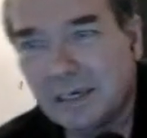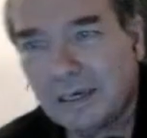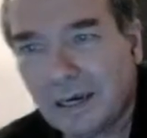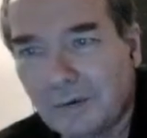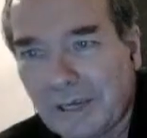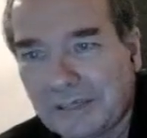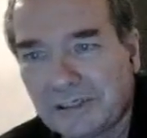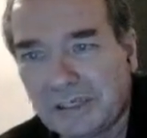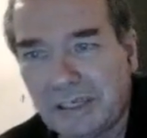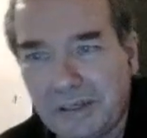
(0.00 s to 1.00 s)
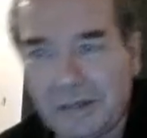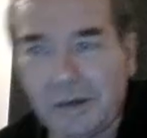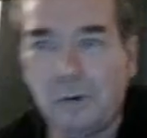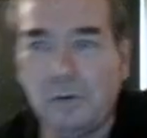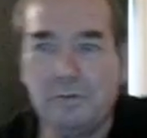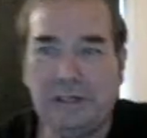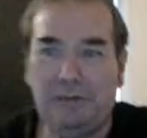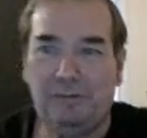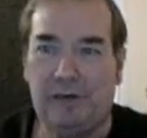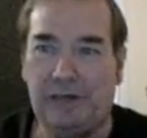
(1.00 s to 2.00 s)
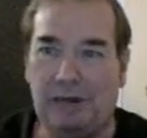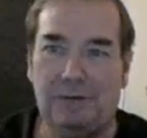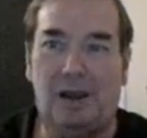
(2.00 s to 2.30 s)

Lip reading: I'm actually already fed up.